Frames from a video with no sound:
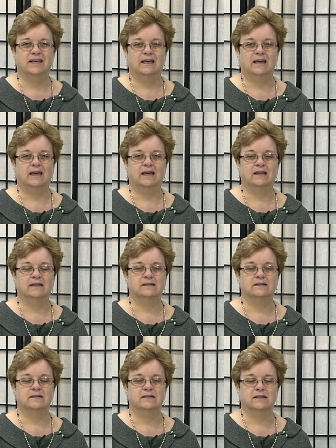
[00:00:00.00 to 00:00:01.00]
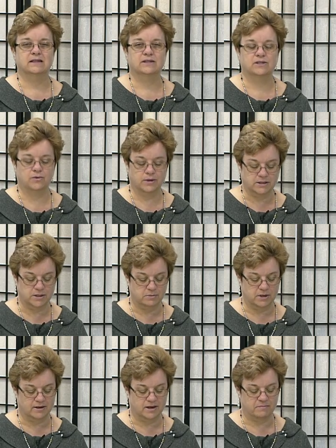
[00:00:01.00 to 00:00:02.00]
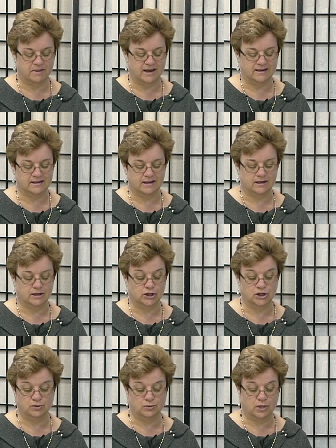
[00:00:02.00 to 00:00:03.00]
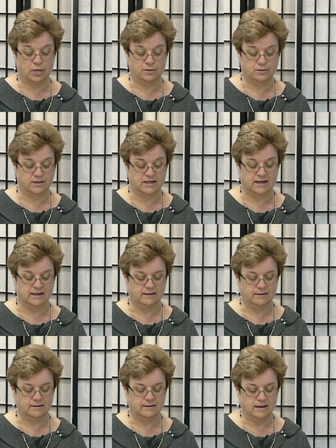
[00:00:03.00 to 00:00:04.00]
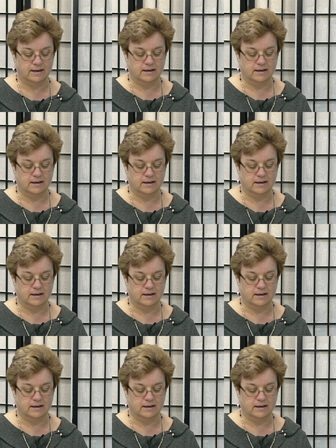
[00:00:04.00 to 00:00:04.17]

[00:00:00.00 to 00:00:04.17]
And it is going to the Market Basket on June 13th.